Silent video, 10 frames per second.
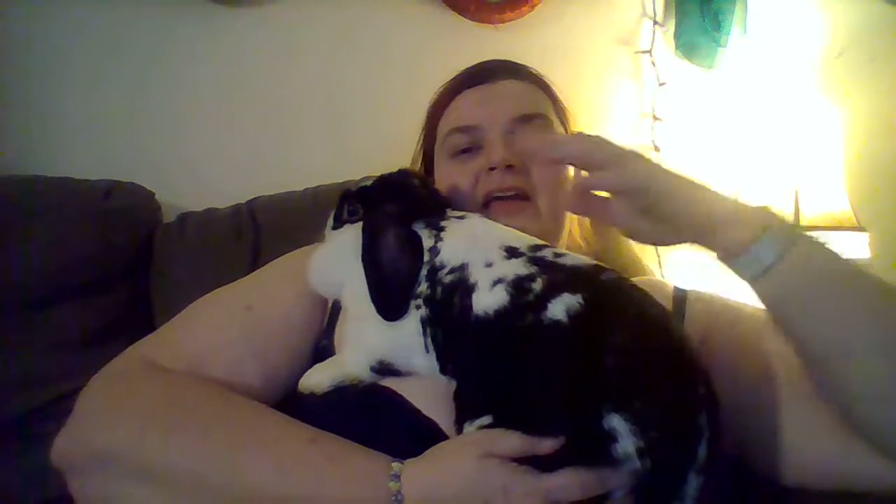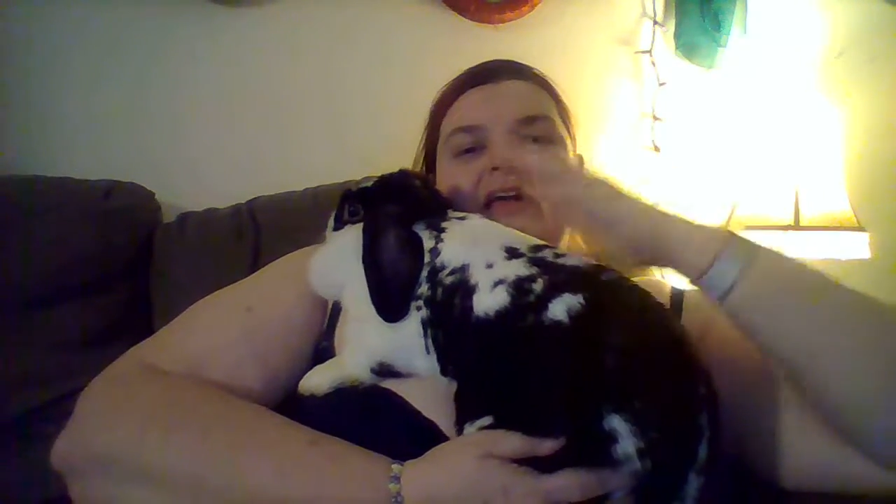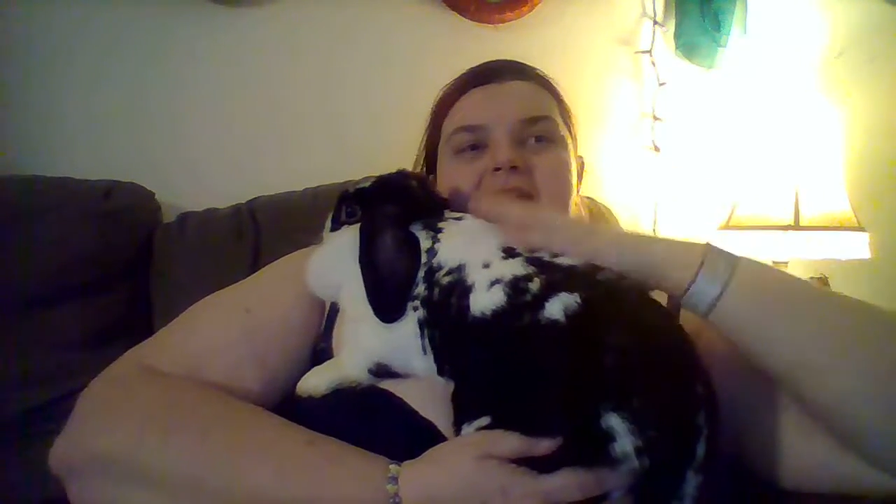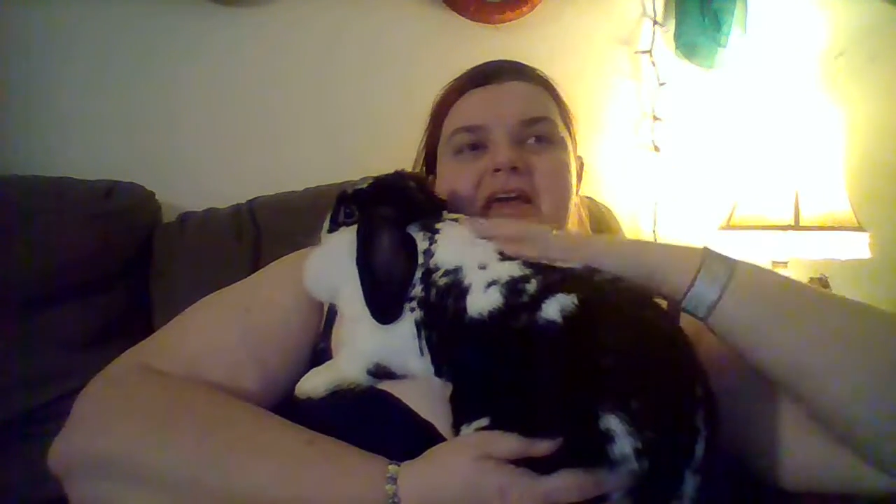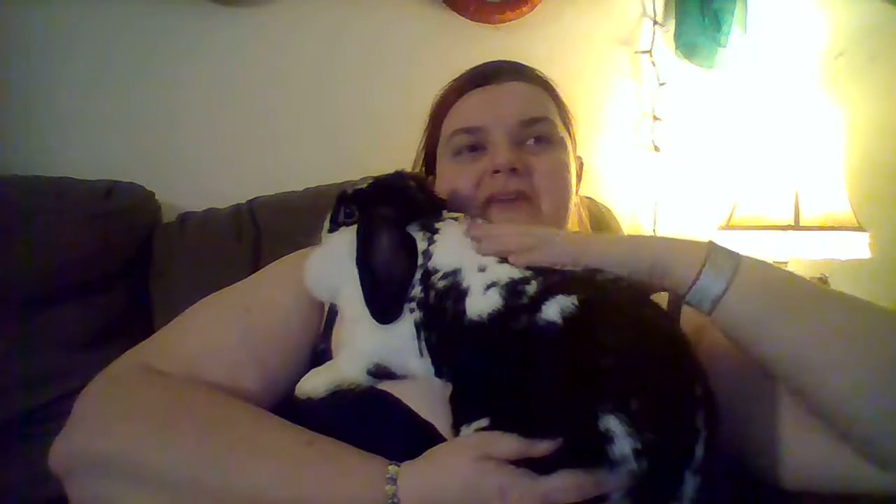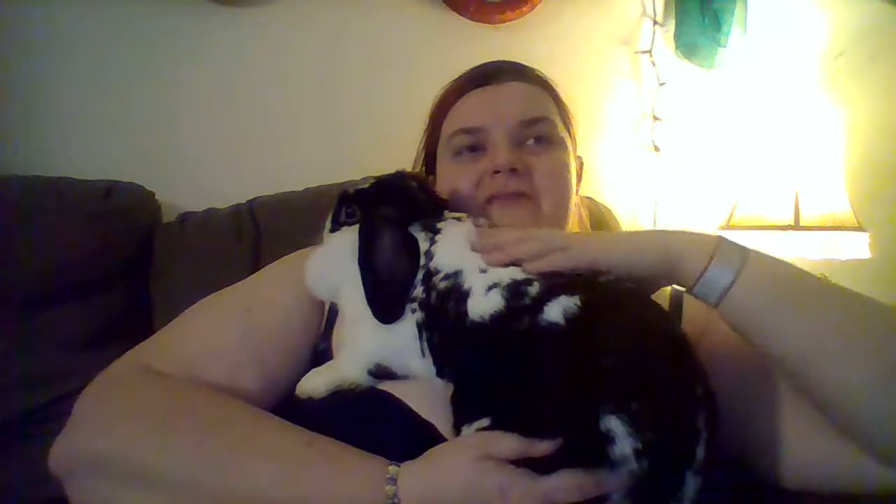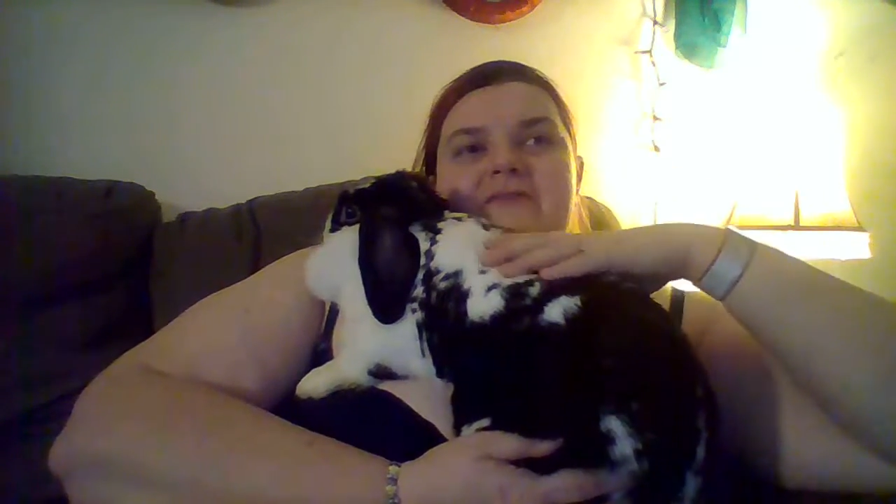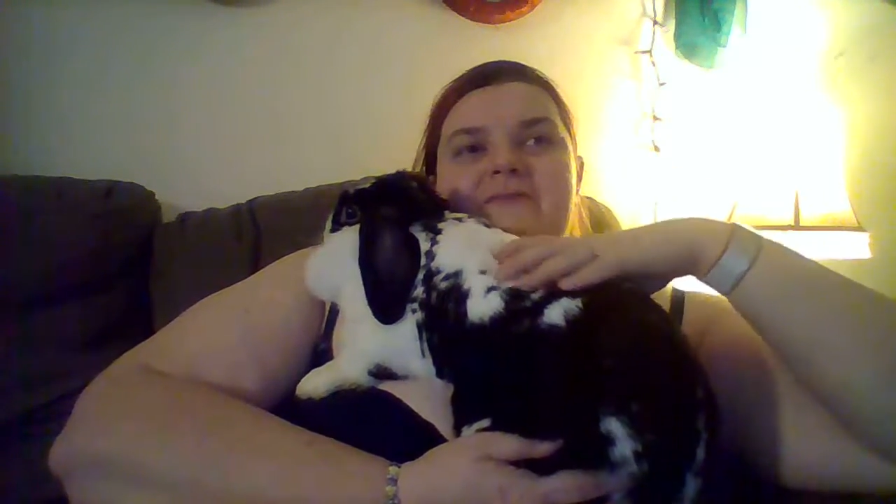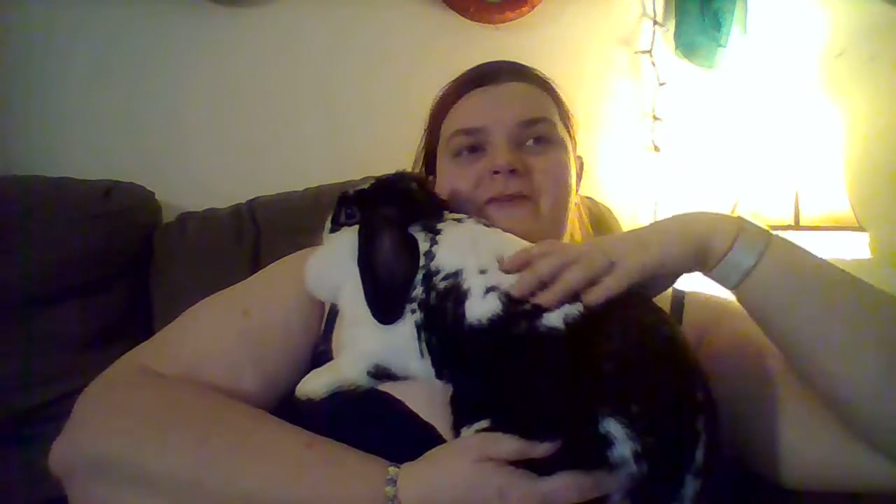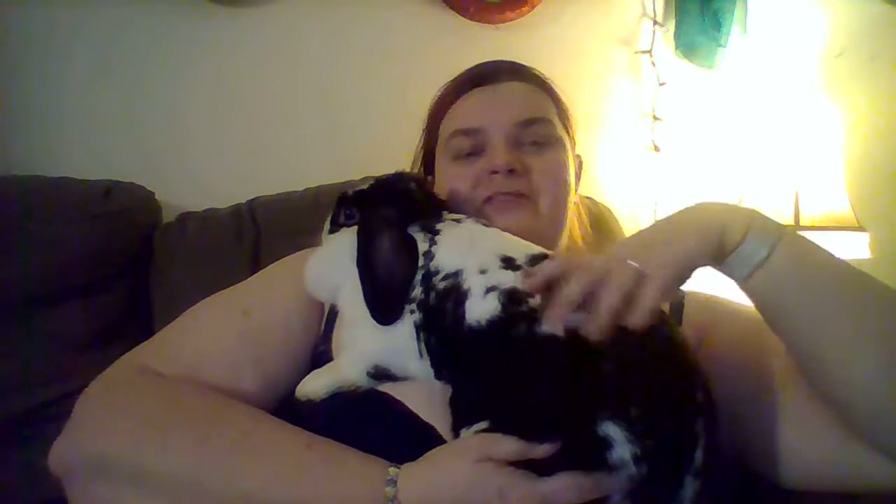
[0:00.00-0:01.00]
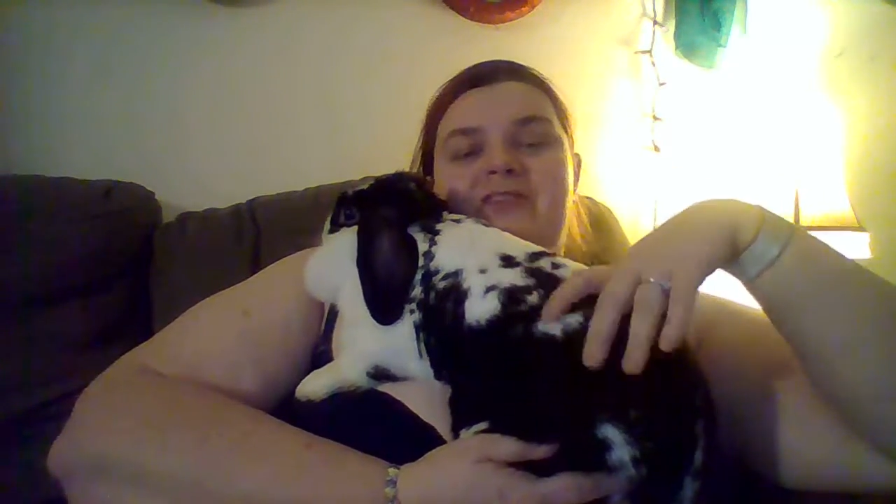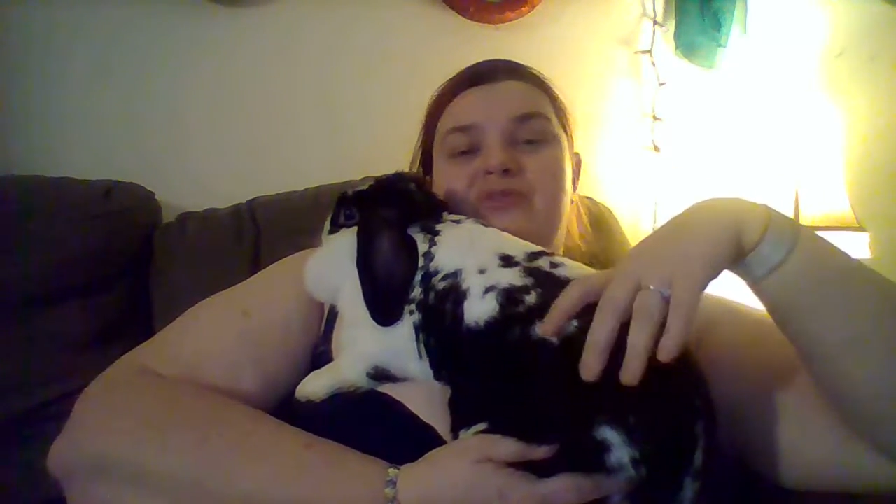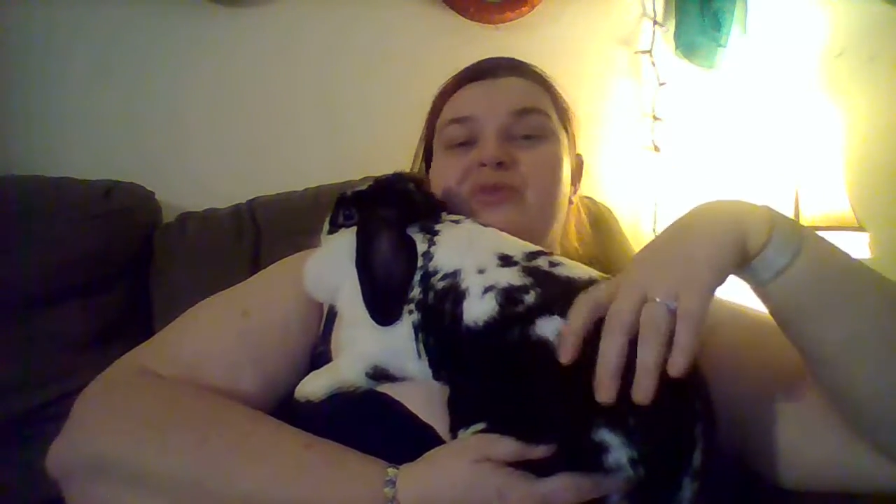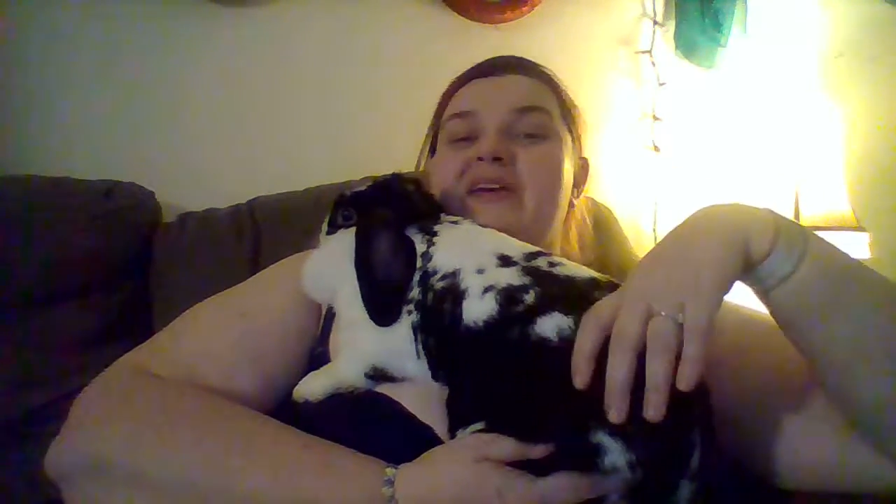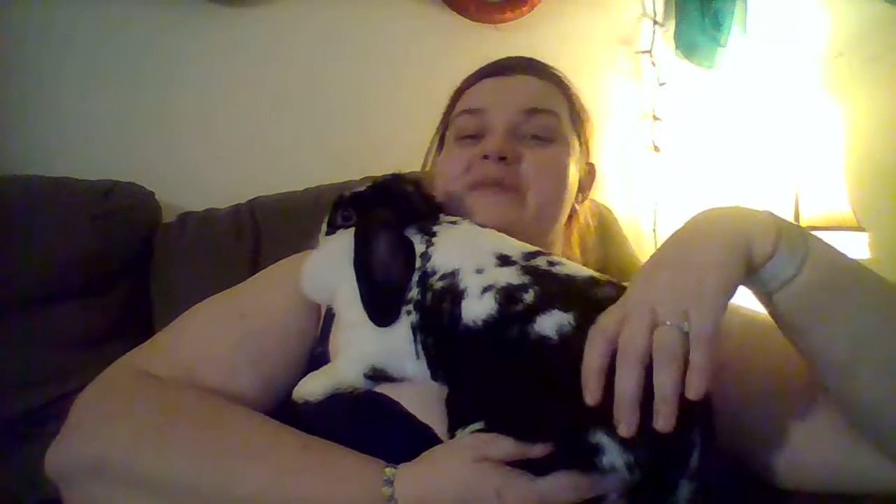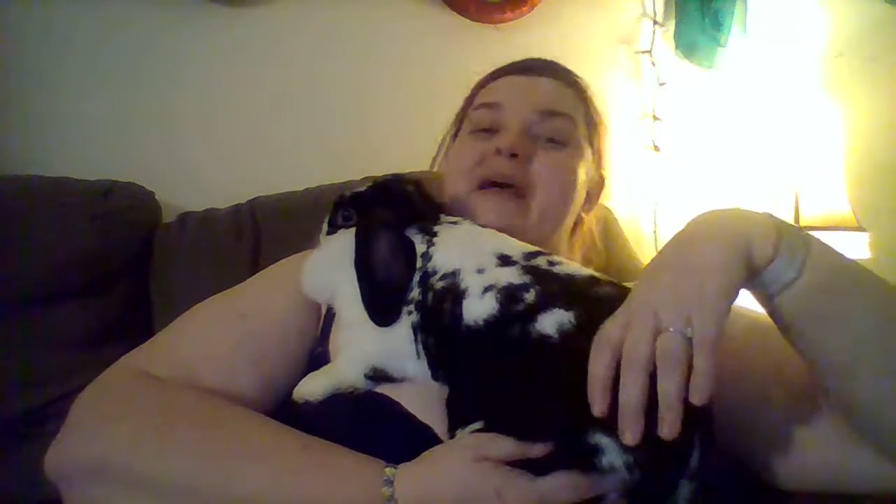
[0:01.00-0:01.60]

and 15 to 20